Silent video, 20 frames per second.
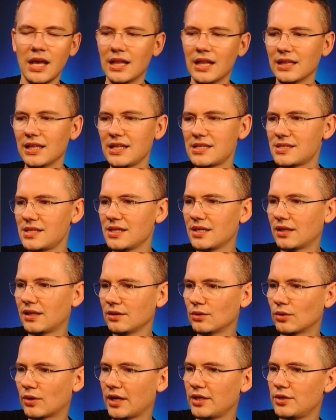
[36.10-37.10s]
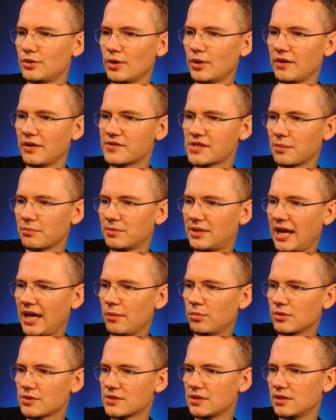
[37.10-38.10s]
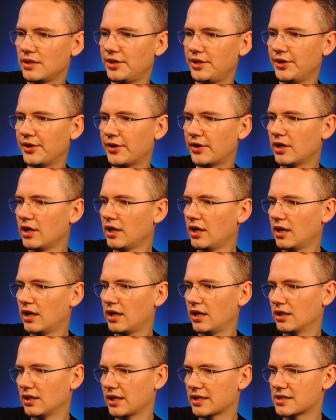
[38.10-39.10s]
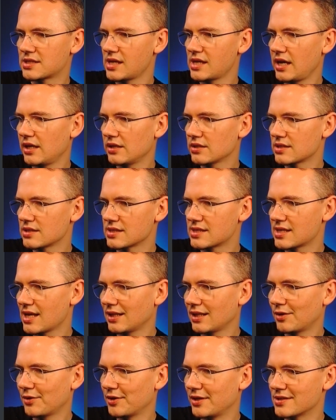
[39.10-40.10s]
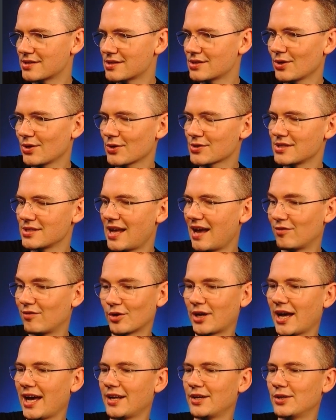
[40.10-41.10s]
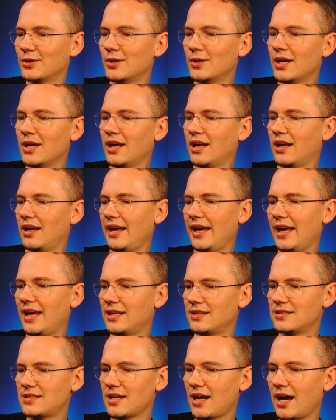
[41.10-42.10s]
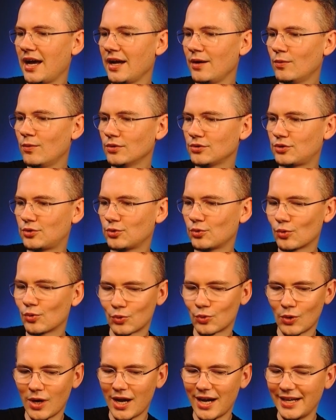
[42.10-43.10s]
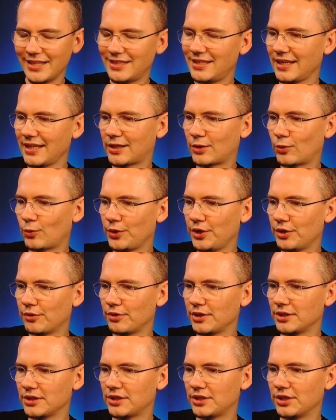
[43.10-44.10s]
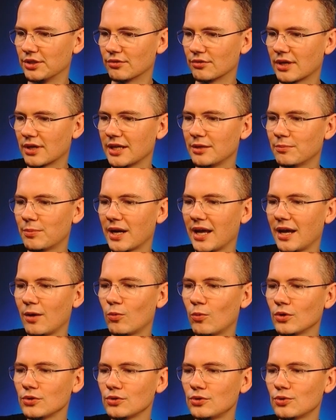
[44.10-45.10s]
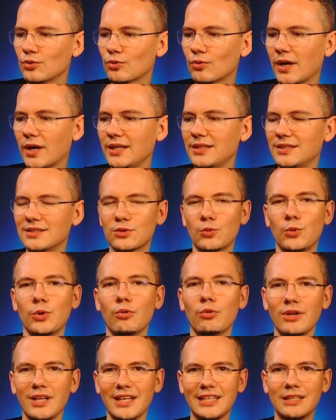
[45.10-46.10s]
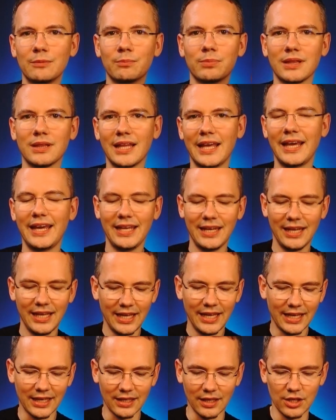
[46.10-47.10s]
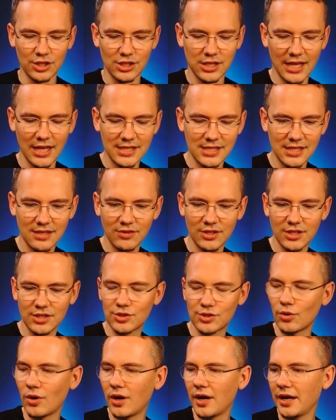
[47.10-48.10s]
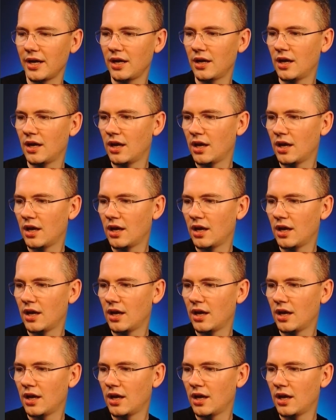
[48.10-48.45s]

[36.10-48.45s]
Let's take a look. I do have some tables in here, like sales and salary and stocks and avocado, and I want to write a query in here, right? But I want to write this query in plain English. Let's give it a try.